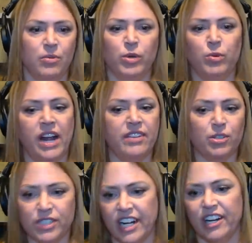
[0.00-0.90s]
um, where we're
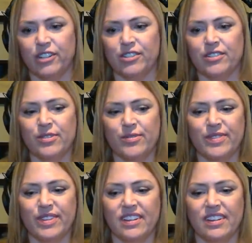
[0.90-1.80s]
having to retire
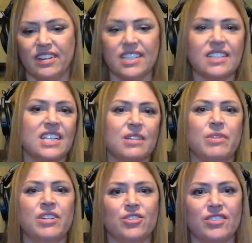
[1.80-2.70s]

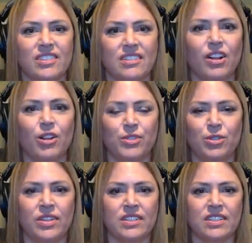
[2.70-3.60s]
existing measures and develop
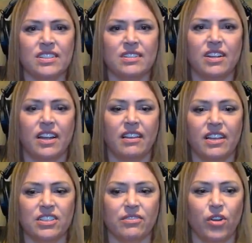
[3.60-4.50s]
new ones as the
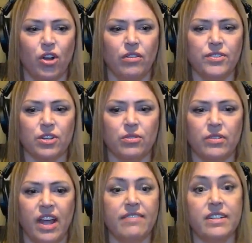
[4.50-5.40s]
guidelines evolve.
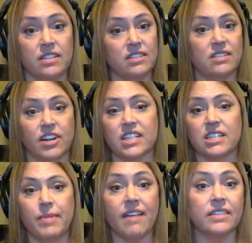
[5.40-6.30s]
So evidence, there
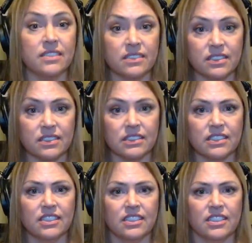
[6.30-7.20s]
has to be evidence.
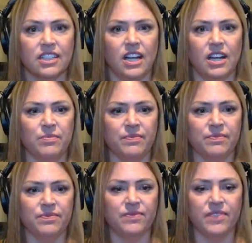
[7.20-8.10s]

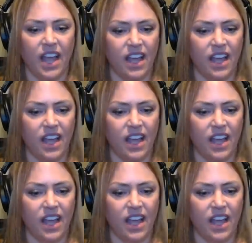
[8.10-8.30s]
Um,